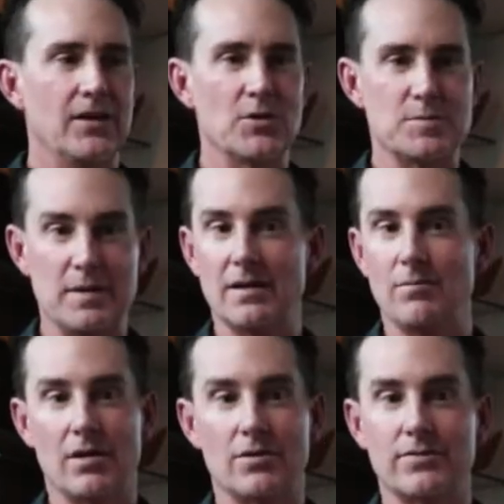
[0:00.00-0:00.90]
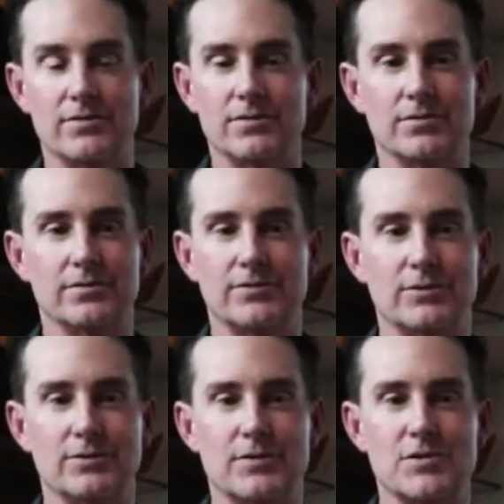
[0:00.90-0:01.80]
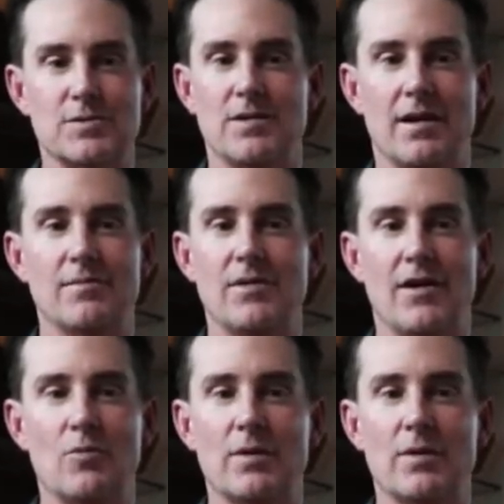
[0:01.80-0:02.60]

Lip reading: it's been in bottle for some time now,